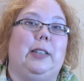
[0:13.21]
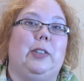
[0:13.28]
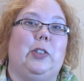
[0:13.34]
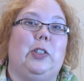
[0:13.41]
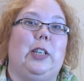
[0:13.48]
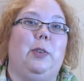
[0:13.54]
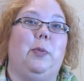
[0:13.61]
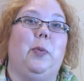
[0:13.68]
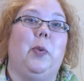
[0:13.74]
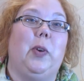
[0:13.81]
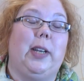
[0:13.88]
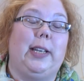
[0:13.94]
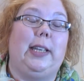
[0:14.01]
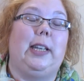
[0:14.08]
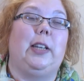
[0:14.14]
She
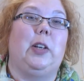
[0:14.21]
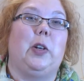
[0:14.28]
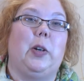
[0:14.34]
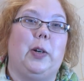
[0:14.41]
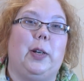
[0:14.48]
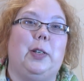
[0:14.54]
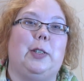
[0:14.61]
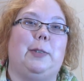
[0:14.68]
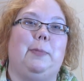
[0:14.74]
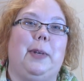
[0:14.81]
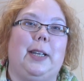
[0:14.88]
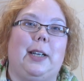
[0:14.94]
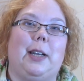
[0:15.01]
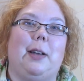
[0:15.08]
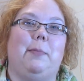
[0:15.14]
really encouraged me
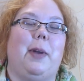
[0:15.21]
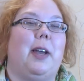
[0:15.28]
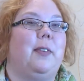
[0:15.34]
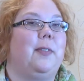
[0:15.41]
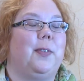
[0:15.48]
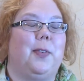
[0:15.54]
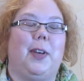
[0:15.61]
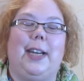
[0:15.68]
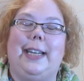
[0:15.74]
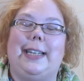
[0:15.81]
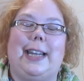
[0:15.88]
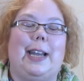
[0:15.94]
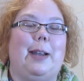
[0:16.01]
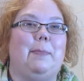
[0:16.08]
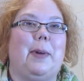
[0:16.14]
to come every
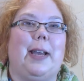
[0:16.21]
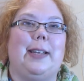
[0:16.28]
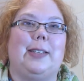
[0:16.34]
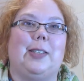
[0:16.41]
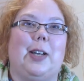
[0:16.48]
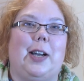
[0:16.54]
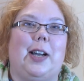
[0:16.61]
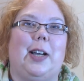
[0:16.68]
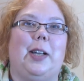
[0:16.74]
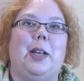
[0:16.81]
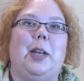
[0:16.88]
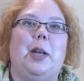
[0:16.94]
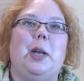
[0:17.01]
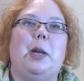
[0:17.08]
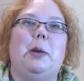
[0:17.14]
time I saw
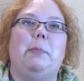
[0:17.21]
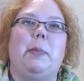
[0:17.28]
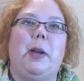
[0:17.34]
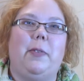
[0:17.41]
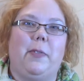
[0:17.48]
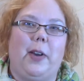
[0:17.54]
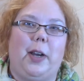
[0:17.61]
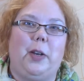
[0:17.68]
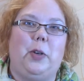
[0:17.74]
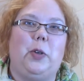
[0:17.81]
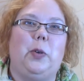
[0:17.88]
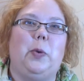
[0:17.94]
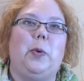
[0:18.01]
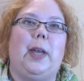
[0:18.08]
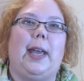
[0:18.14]
my friend
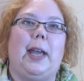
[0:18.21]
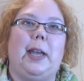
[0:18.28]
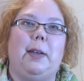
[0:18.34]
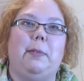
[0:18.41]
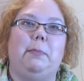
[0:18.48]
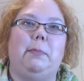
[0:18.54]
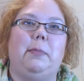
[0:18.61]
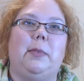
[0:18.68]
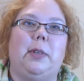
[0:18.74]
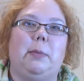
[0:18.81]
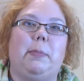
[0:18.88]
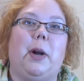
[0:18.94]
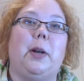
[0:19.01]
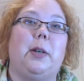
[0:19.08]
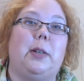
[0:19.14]
who came to
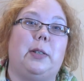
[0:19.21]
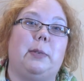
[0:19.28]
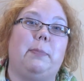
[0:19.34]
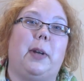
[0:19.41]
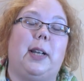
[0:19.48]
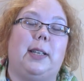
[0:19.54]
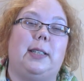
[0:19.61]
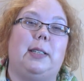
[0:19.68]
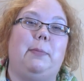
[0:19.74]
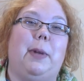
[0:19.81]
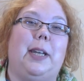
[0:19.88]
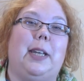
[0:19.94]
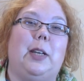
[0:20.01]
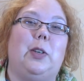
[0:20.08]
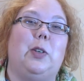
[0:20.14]
Partners in
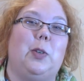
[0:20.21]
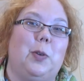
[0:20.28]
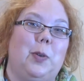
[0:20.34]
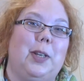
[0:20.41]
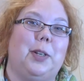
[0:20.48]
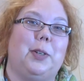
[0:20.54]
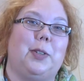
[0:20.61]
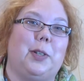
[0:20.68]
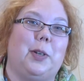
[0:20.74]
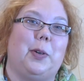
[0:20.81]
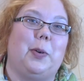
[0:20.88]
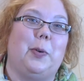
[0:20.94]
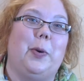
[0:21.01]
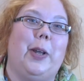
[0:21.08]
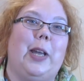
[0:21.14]
Policymaking 2 years
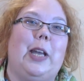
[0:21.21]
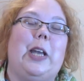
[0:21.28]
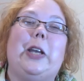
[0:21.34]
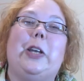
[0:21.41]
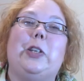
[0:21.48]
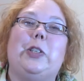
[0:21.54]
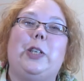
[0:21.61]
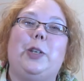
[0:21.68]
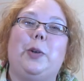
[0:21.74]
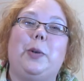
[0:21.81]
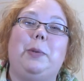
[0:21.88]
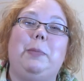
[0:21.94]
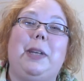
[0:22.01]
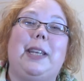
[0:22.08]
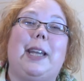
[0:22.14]
ago. She
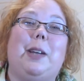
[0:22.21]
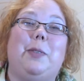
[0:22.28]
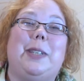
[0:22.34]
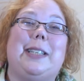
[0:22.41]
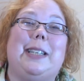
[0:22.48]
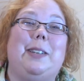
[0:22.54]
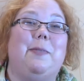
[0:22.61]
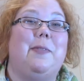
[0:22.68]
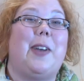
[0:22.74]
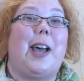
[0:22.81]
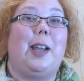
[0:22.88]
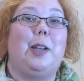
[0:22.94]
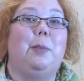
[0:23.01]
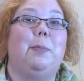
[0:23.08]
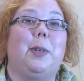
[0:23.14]
told me that it was an
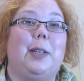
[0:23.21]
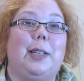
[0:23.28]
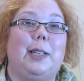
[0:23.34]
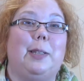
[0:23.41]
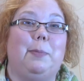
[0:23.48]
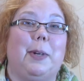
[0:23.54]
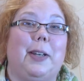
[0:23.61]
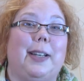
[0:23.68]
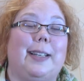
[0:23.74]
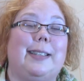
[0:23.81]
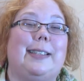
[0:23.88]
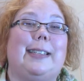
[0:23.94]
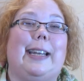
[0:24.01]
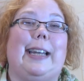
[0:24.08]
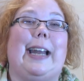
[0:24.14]
invaluable
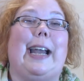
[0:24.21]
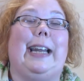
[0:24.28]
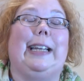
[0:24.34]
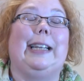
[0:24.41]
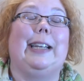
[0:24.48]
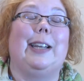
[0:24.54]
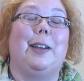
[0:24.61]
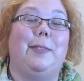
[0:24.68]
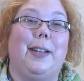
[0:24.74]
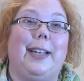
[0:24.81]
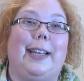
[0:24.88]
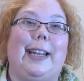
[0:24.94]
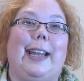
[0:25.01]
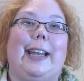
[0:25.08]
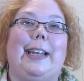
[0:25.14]
experience and I'd love
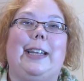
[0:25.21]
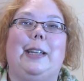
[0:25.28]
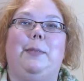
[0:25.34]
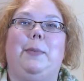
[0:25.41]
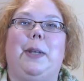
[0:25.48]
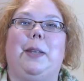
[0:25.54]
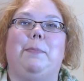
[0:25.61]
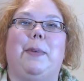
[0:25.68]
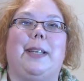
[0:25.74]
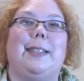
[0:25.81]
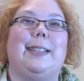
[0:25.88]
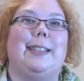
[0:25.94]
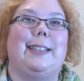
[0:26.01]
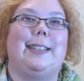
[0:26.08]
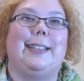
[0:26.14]
it and it'd be the
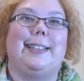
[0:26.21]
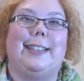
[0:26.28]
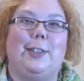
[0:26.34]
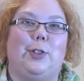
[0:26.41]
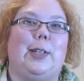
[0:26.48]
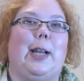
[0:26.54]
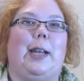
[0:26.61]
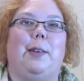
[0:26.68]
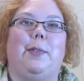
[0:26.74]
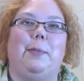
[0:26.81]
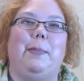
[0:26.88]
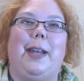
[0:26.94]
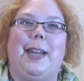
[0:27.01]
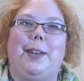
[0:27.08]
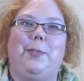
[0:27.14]
best decision I ever
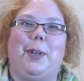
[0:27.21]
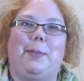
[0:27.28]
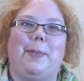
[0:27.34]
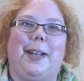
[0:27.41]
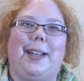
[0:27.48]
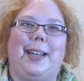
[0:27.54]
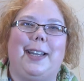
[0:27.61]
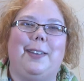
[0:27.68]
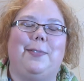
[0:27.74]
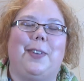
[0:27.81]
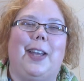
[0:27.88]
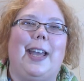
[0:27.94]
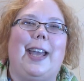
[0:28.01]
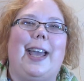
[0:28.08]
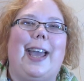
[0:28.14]
made with my life.
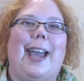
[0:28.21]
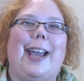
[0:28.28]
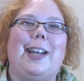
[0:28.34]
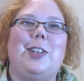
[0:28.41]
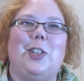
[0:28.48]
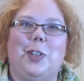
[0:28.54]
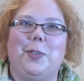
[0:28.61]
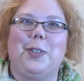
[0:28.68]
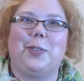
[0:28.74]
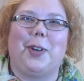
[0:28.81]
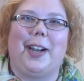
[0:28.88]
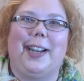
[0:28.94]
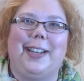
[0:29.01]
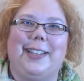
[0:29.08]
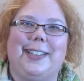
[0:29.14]
And she was
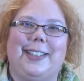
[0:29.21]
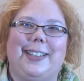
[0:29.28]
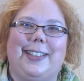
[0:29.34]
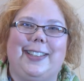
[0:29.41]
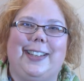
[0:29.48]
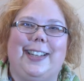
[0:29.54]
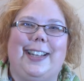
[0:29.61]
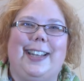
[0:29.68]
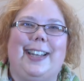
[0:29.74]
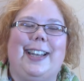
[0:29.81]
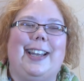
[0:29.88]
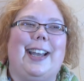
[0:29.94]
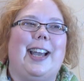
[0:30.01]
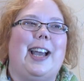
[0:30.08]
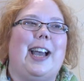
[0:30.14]
right.
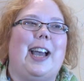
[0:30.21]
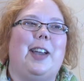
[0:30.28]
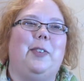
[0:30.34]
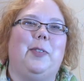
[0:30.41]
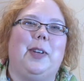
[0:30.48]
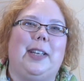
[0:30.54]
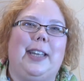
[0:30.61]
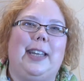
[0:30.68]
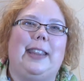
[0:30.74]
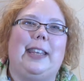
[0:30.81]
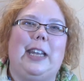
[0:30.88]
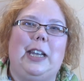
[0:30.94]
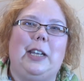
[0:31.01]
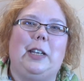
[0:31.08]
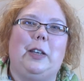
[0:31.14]
I really
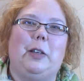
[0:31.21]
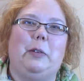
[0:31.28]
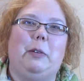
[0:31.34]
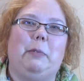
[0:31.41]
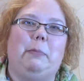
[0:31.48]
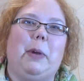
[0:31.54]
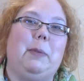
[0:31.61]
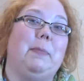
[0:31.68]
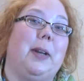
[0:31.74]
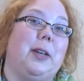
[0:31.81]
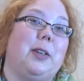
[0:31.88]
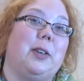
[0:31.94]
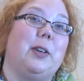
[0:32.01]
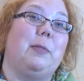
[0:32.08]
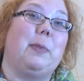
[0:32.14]
thank my
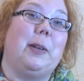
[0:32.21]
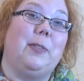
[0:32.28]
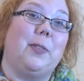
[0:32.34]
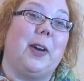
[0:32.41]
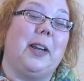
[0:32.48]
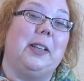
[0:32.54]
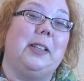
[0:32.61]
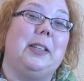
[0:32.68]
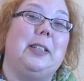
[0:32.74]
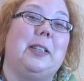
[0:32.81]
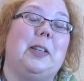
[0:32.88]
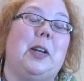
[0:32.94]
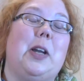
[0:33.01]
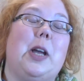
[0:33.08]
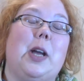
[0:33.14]
mentor and my friend
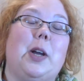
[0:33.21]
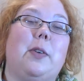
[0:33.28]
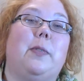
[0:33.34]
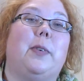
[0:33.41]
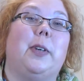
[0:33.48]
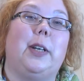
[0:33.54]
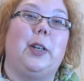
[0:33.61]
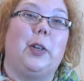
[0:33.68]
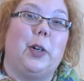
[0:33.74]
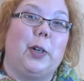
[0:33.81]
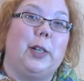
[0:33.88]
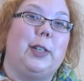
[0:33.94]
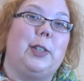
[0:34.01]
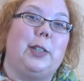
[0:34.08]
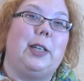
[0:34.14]
for
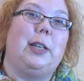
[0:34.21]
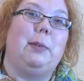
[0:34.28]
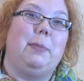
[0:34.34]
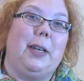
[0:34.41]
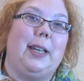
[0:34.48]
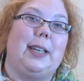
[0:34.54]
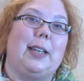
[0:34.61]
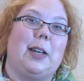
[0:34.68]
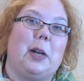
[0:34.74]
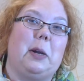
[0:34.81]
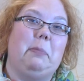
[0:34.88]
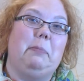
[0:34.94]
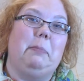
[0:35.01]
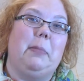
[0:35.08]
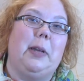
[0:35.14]
encouraging me to
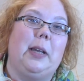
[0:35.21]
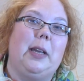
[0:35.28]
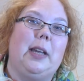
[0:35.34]
come.